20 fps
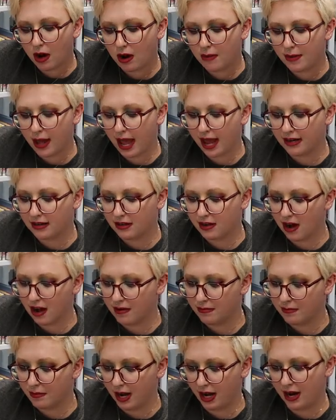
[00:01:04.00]
Mom hadn't
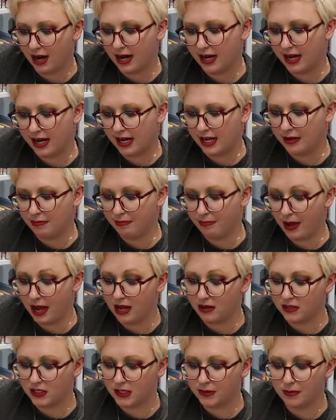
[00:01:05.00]
gotten married, and he
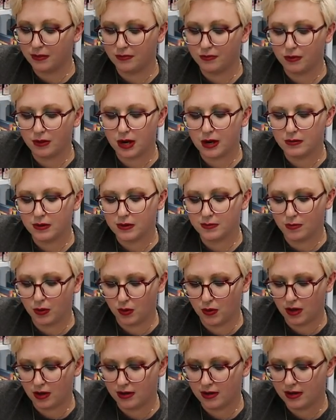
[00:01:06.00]
bounced before I was
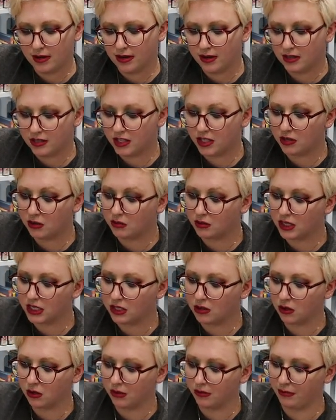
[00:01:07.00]
born. She'd only
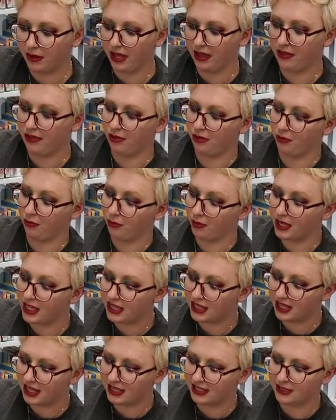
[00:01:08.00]
told me
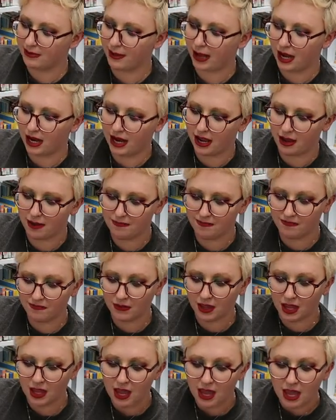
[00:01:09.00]
3 things about him.
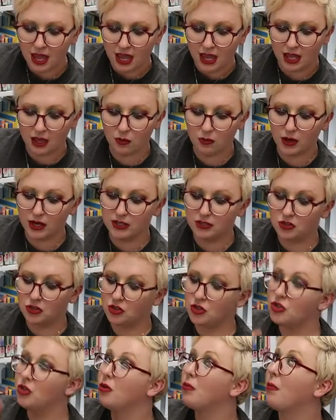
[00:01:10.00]
He was
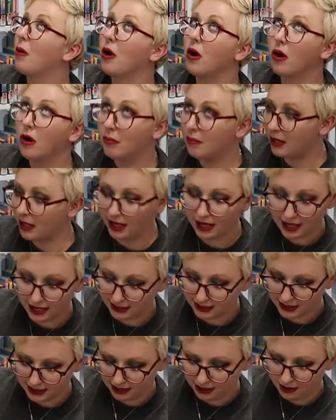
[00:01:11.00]
superbly
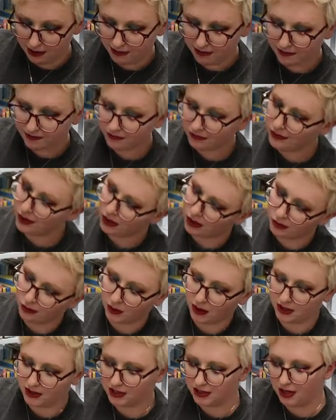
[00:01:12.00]
handsome. Her
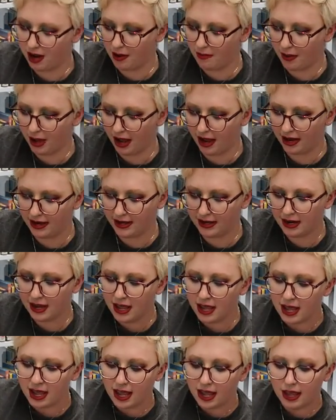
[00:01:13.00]
words, not mine.
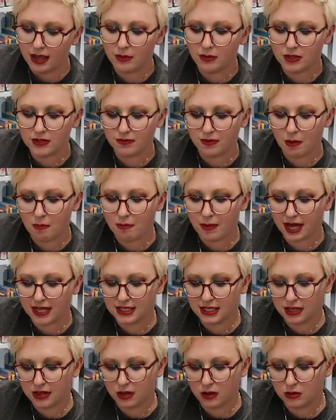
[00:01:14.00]
He was from
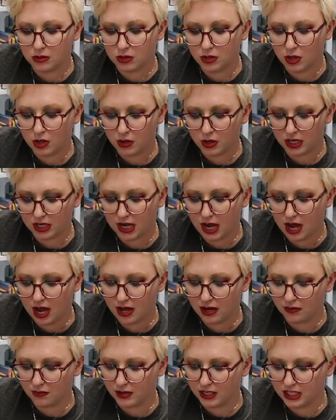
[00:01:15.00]
Mexico's
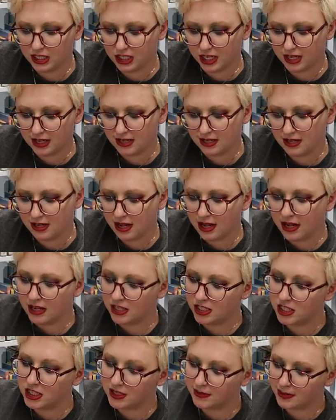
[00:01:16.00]
Yucatan region.
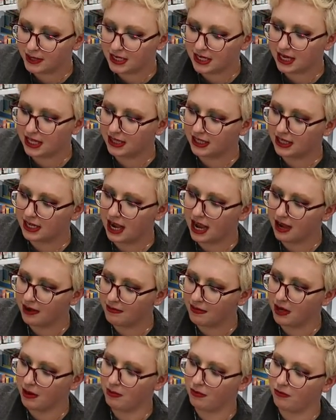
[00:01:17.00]
She'd spent
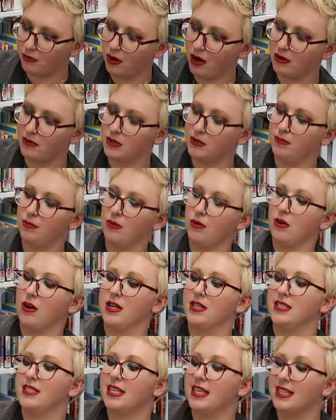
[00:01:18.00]
time there before I was
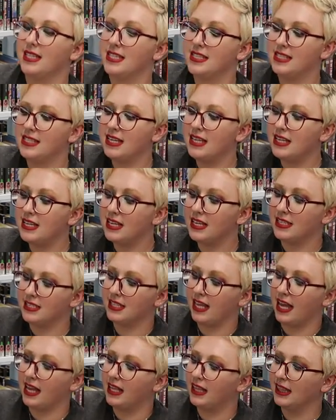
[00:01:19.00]
born and said the sea
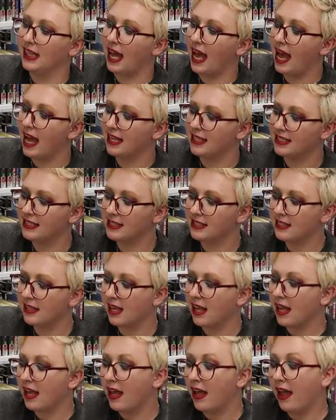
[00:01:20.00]
is like glass.
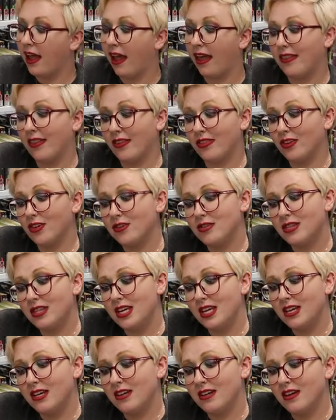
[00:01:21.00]
And the 3rd
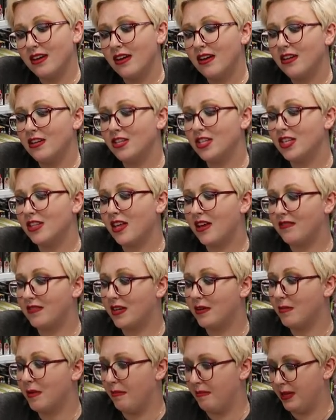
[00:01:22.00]
thing, she
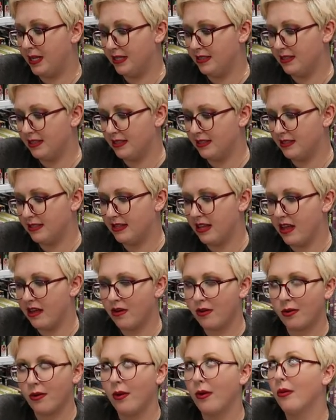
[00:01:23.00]
loved him to pieces.
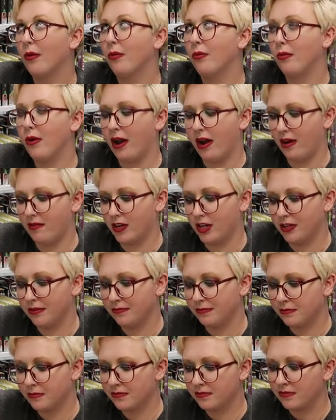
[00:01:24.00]
Whatever.
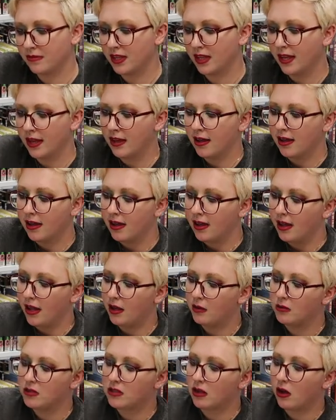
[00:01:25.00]

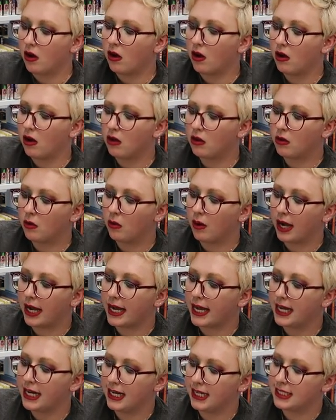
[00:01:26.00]
It was all
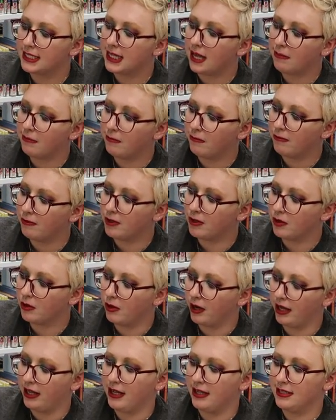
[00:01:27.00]
quiet except for the
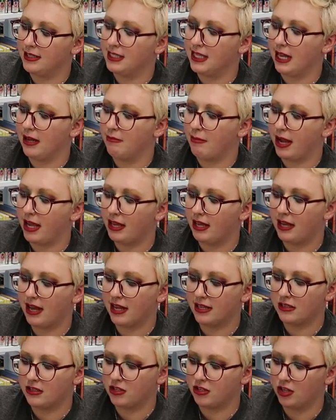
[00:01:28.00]
crickets and my
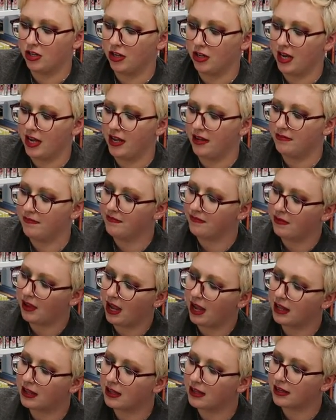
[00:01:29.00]
guts churning.
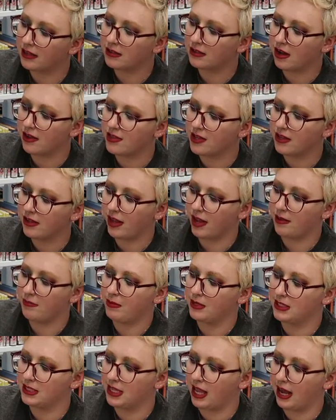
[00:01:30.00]
I clicked on the
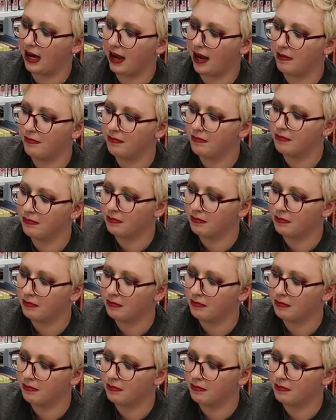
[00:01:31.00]
lamp and sat up.